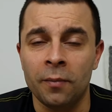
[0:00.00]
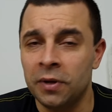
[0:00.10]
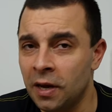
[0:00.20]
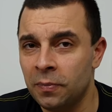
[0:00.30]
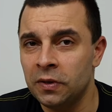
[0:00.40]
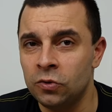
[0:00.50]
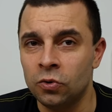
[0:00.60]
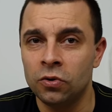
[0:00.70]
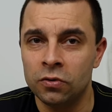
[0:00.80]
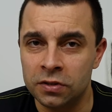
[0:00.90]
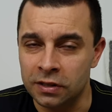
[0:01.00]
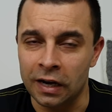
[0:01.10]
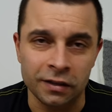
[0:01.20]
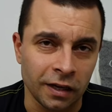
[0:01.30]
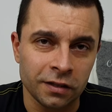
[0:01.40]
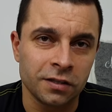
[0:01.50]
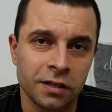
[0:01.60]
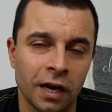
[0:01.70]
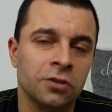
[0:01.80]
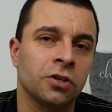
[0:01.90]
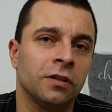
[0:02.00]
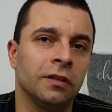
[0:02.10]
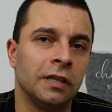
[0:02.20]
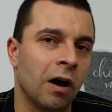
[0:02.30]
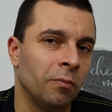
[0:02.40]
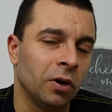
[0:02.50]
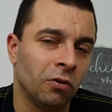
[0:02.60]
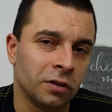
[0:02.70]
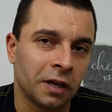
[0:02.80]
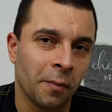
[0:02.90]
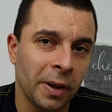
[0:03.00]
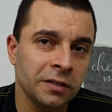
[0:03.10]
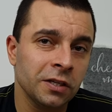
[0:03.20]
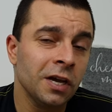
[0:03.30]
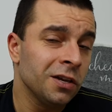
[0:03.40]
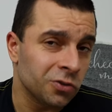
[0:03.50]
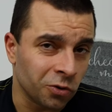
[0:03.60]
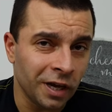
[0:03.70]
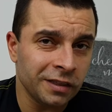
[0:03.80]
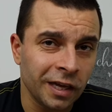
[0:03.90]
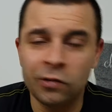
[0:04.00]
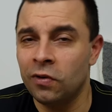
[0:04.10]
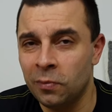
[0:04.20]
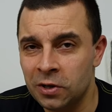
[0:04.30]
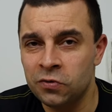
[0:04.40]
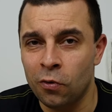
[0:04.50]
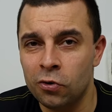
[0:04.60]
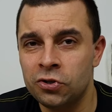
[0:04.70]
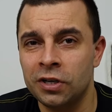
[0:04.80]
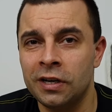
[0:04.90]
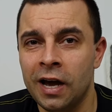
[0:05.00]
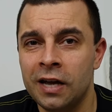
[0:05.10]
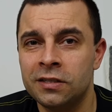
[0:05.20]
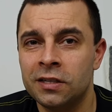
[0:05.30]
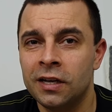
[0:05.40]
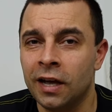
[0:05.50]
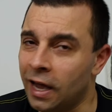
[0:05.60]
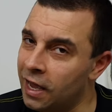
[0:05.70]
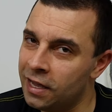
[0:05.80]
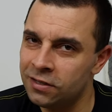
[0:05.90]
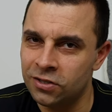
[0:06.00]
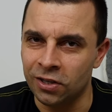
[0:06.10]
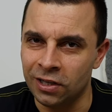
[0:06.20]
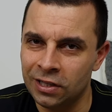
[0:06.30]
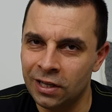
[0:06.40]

I'm happy to start a discussion down below in the comments. So yeah, thank you very much for watching, guys, and see you